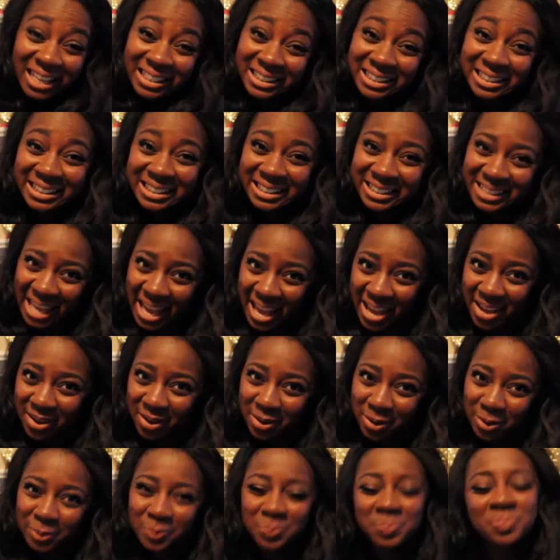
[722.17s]

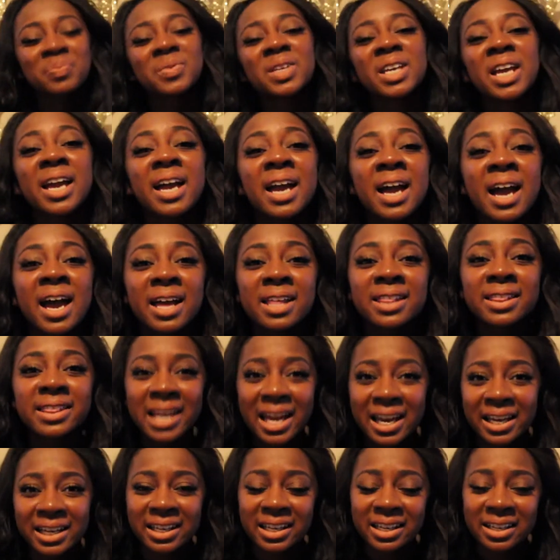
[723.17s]
So
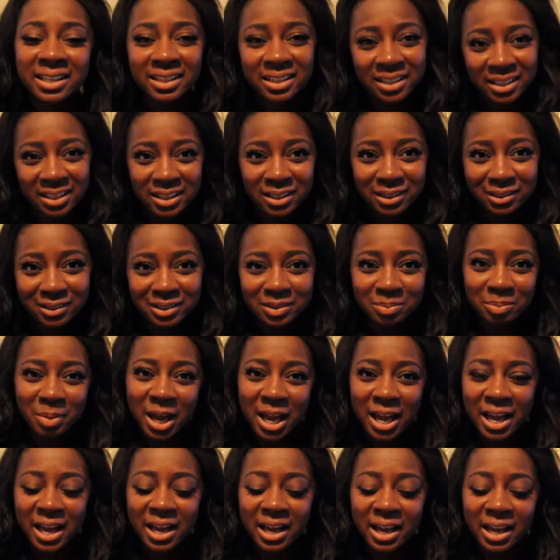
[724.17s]
that concludes
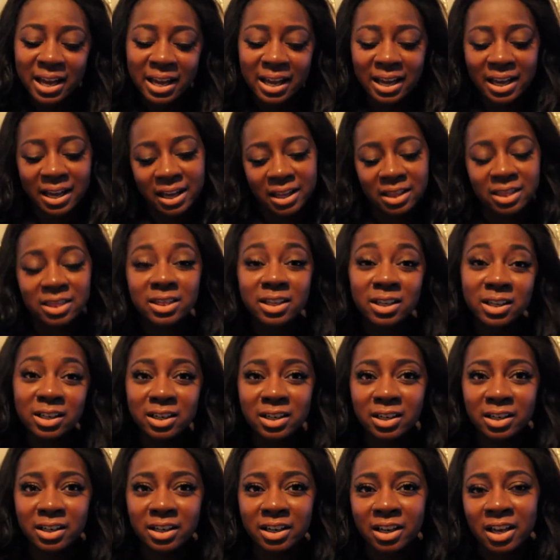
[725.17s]
my
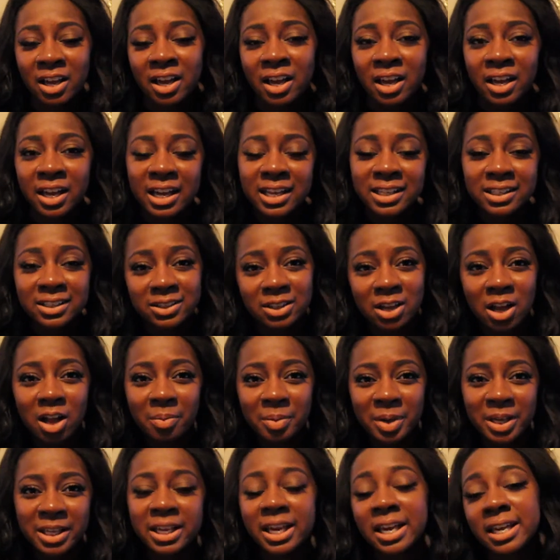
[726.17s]
third
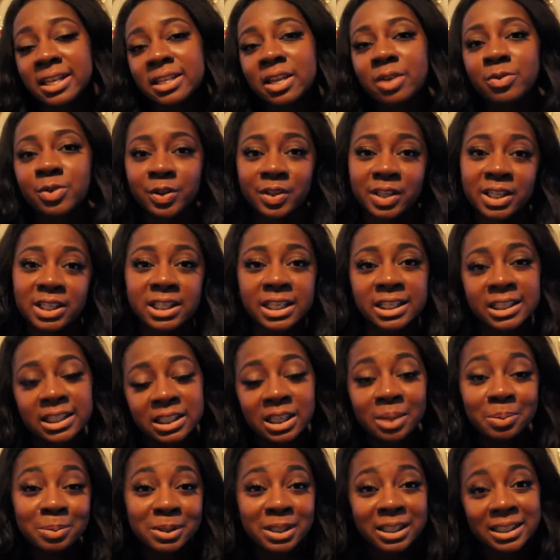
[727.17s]
installment in the 50 Shades
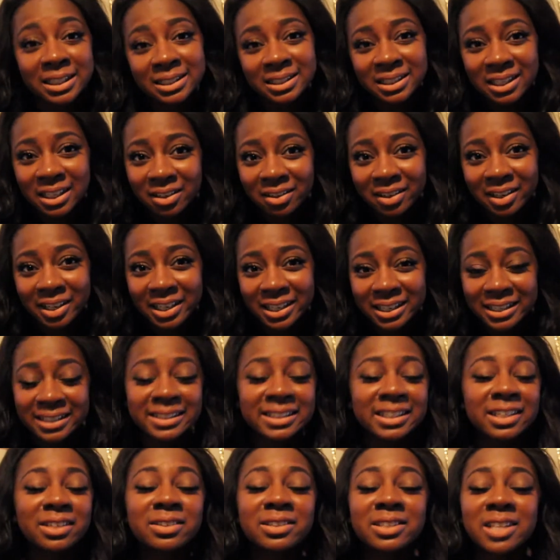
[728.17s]
of Lipstick series.
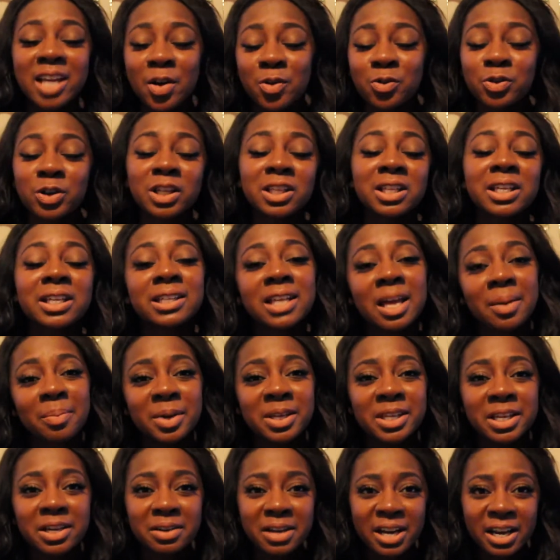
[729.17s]
So definitely let
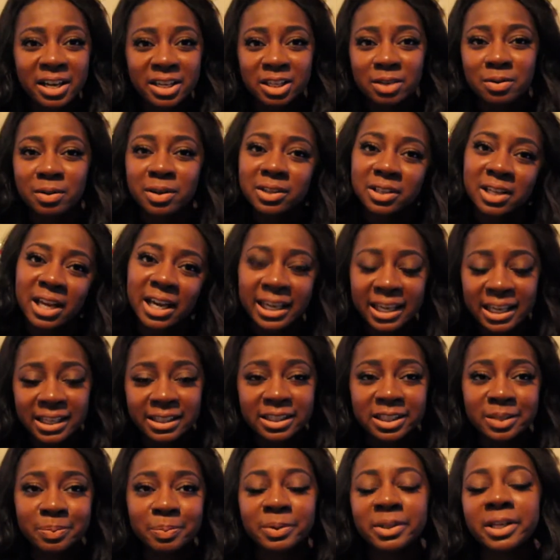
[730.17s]
me know how you are liking
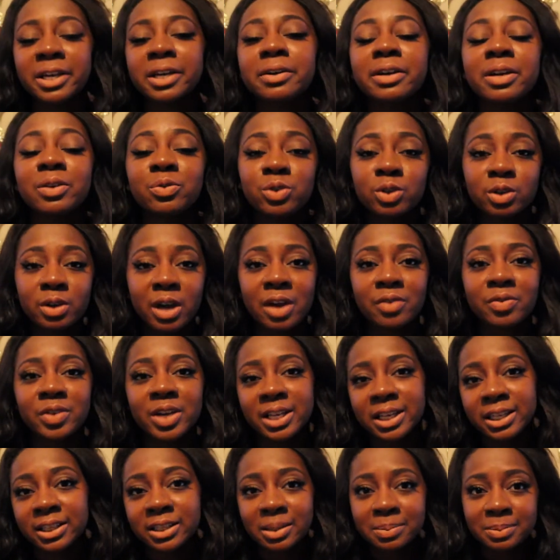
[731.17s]
this below. If you have
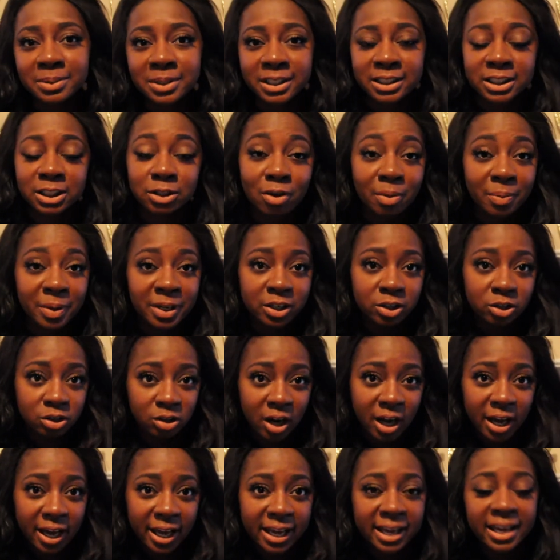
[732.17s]
any lipsticks you want me to
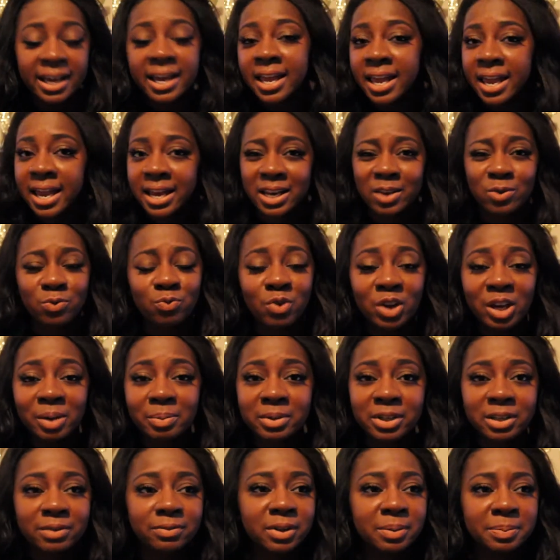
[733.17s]
try, any
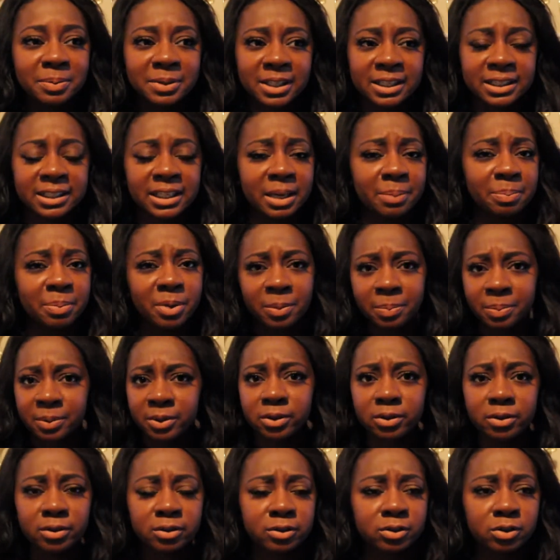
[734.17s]
family of lipsticks like
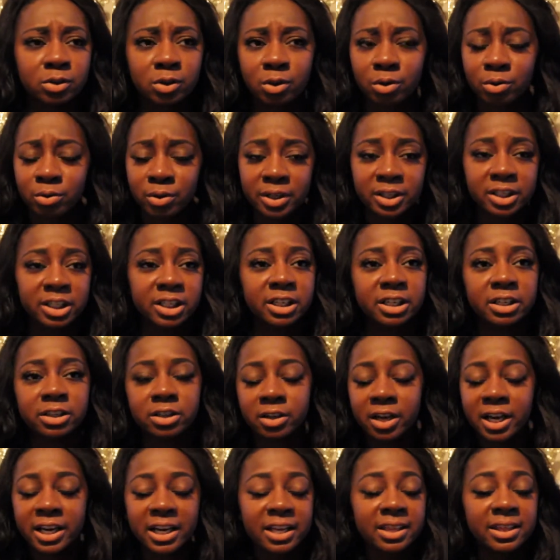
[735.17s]
purples or oranges
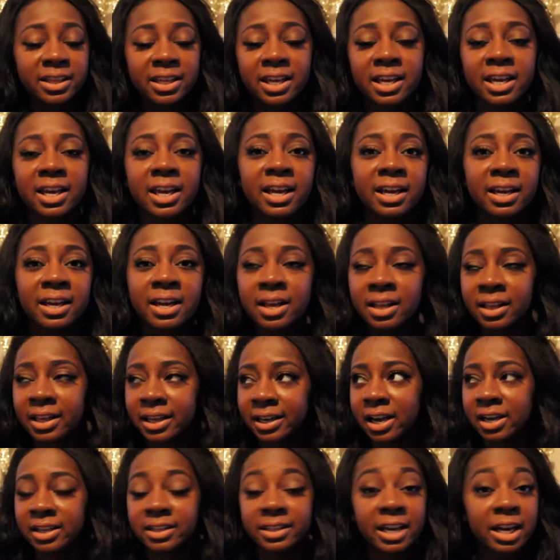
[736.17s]
or anything
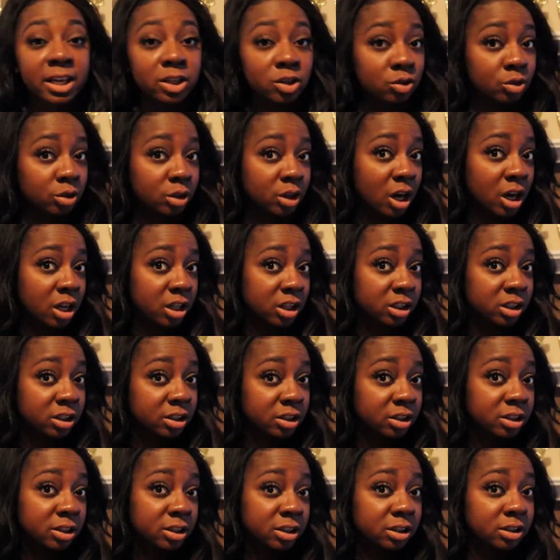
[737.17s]
like unnatural
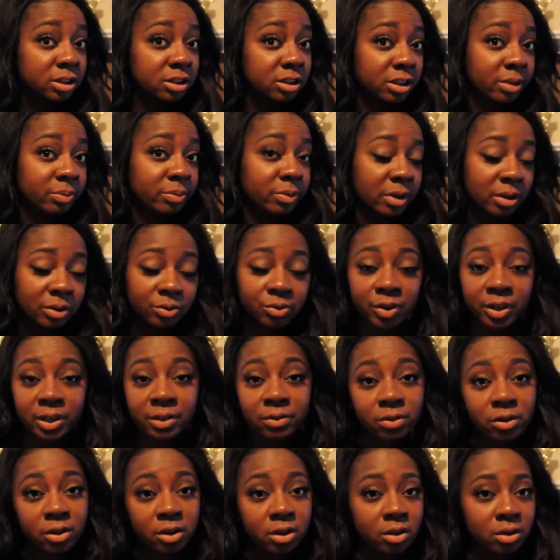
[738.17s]
colors, I'm not afraid
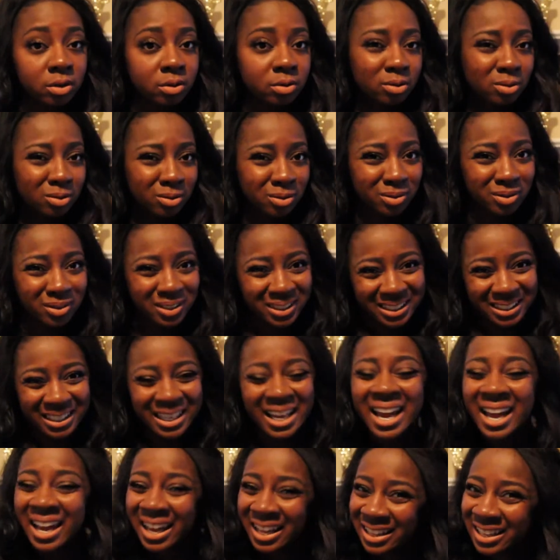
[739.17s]
of those,
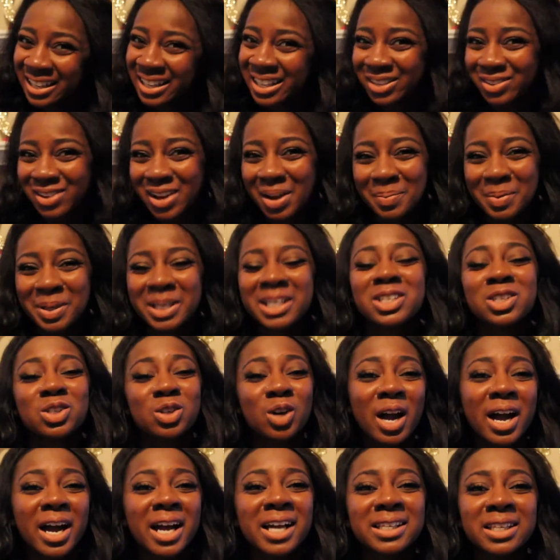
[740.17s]
that you want me to
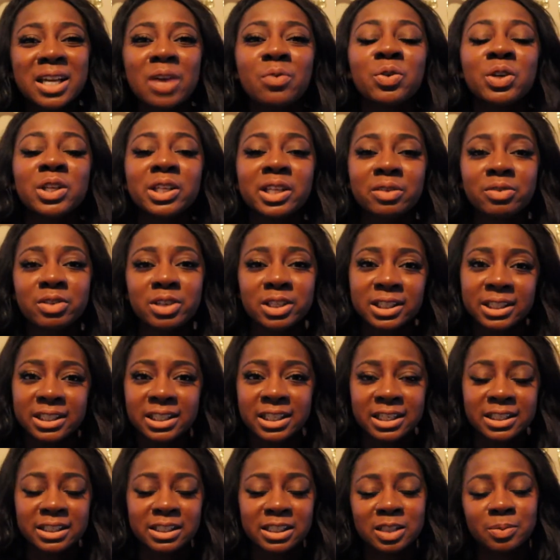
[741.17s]
try, definitely leave your
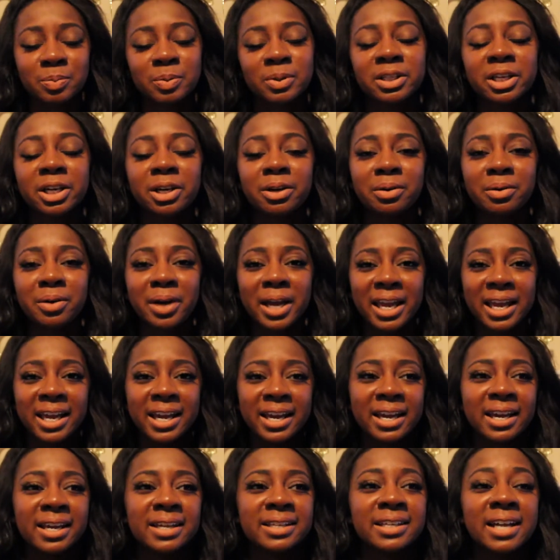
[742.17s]
suggestions below
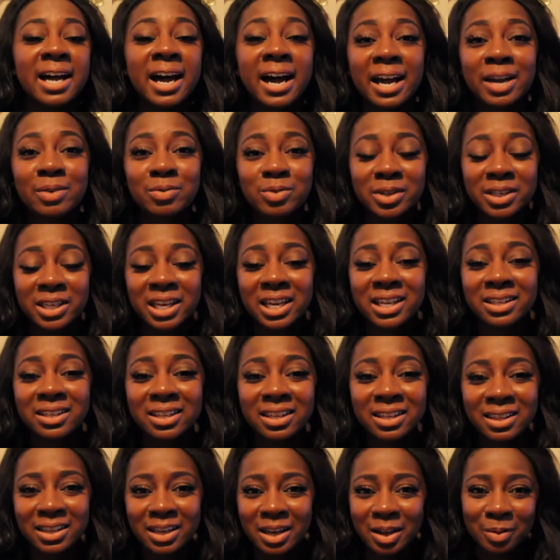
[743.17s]
and I will get
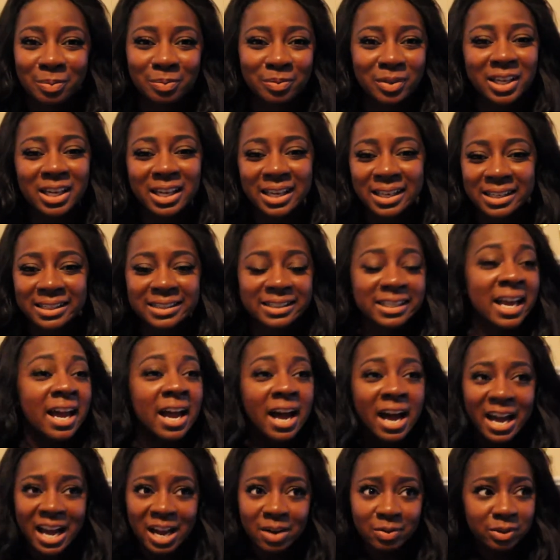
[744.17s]
to them, because
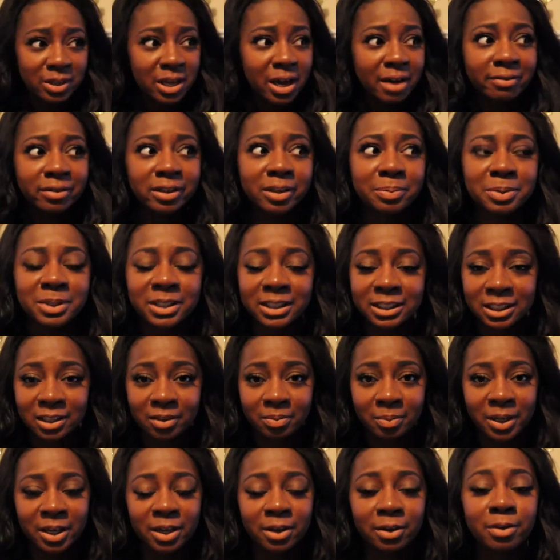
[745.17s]
I have a lot of lipsticks
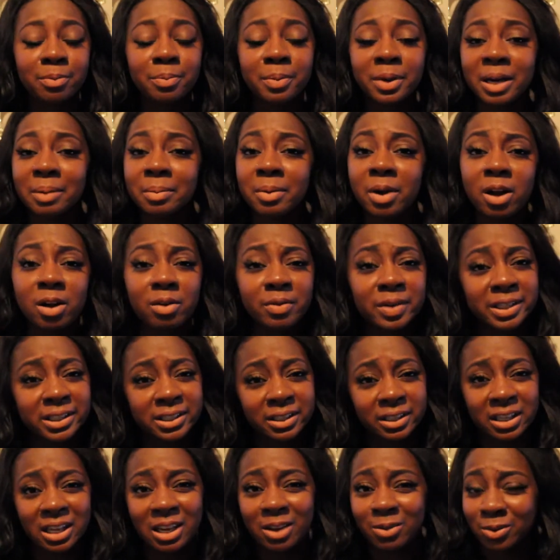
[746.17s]
on my own, but I'm always
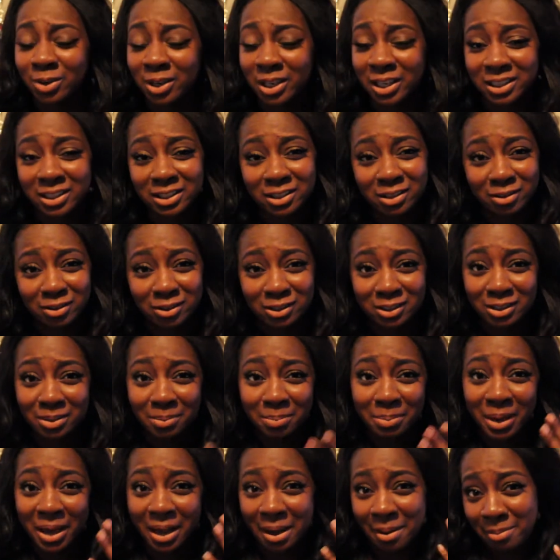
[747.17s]
looking for an excuse to
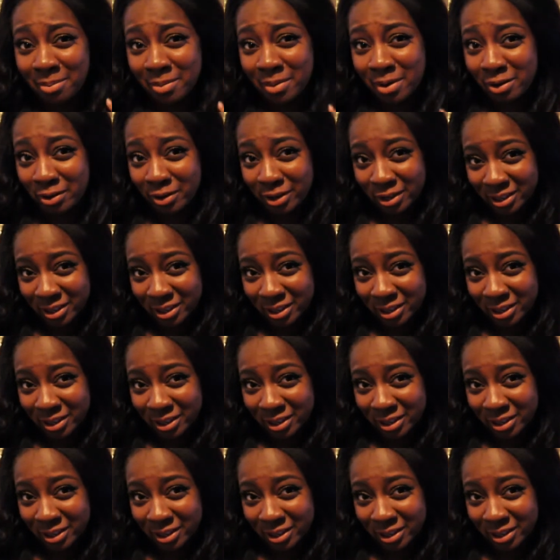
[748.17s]
buy more.